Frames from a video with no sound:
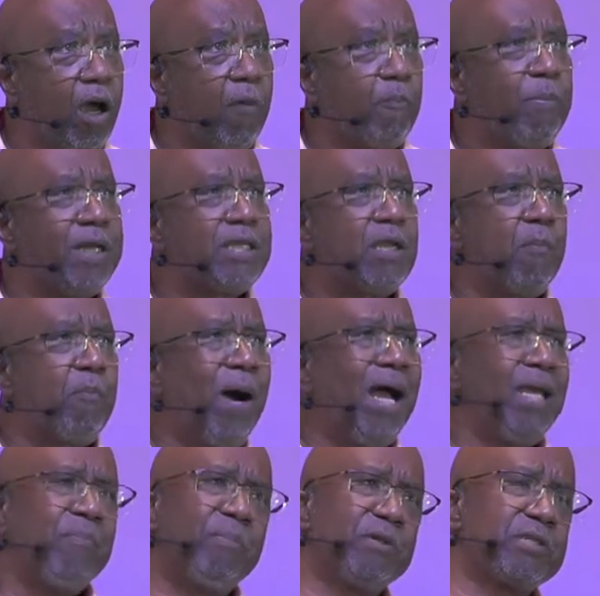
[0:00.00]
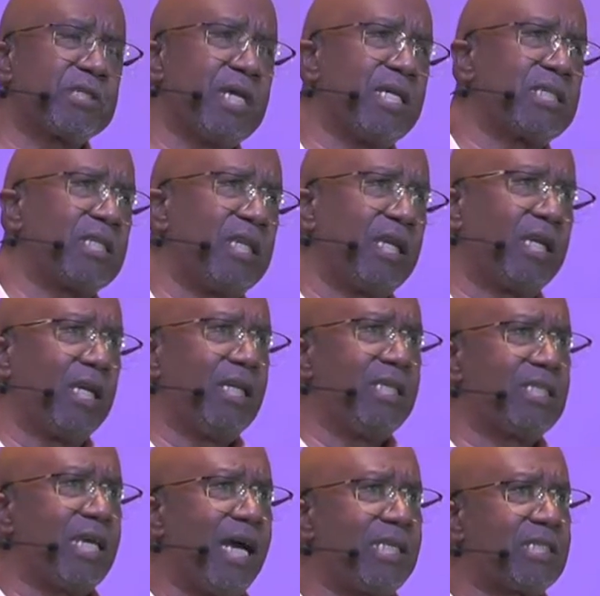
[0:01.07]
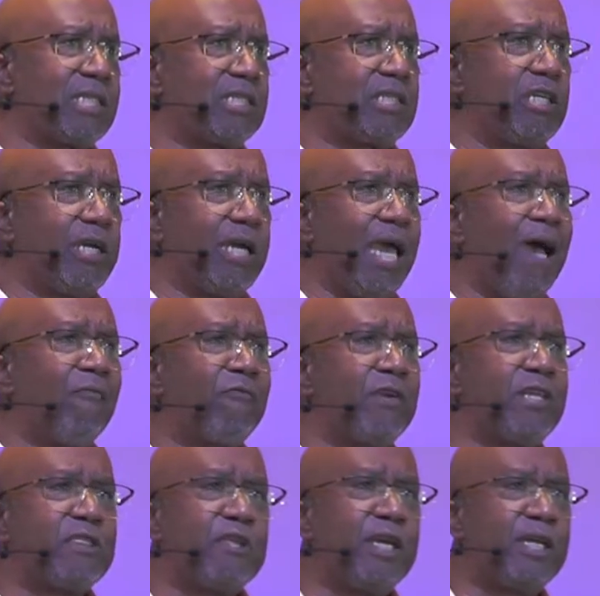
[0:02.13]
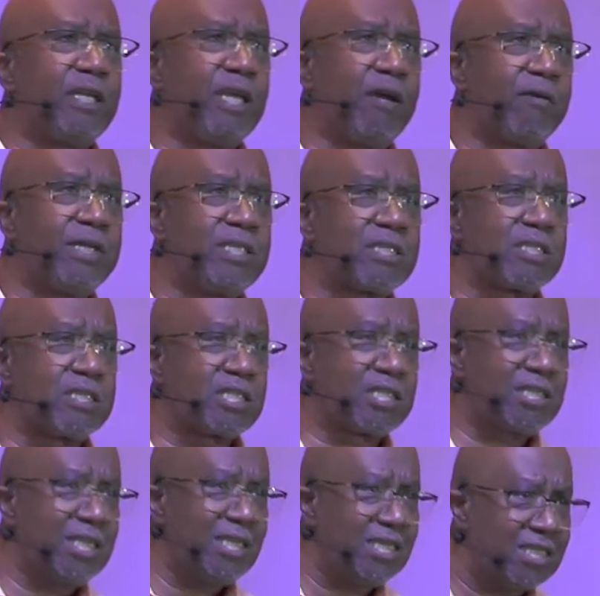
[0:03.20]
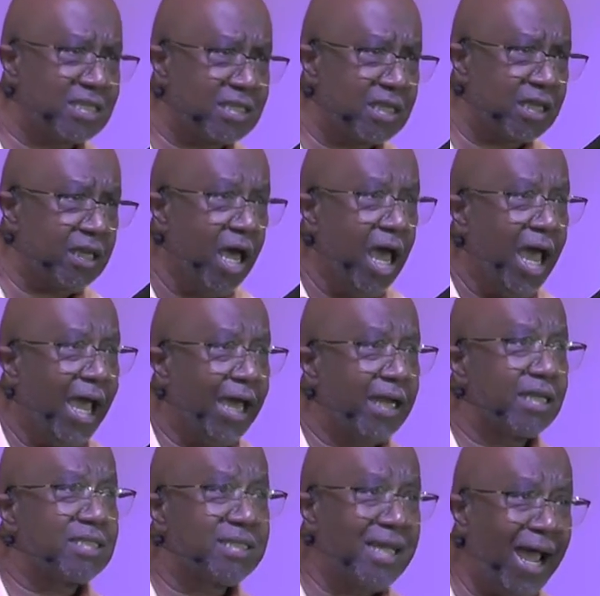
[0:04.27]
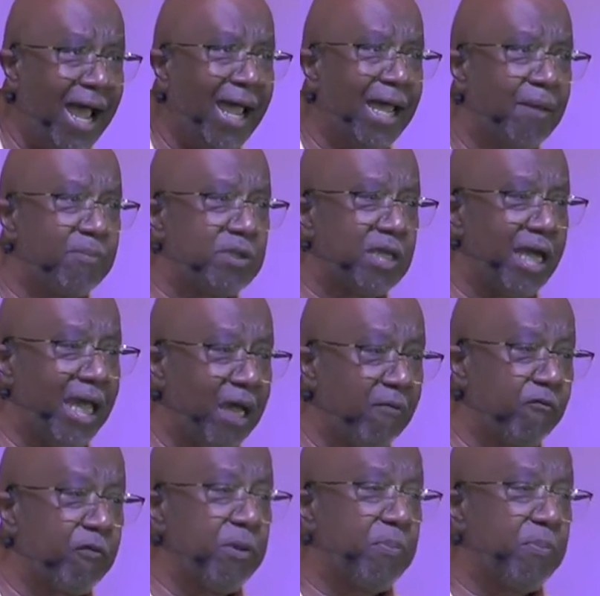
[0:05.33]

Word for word: But the Bible says in Ecclesiastes, to everything there is a season and a time to every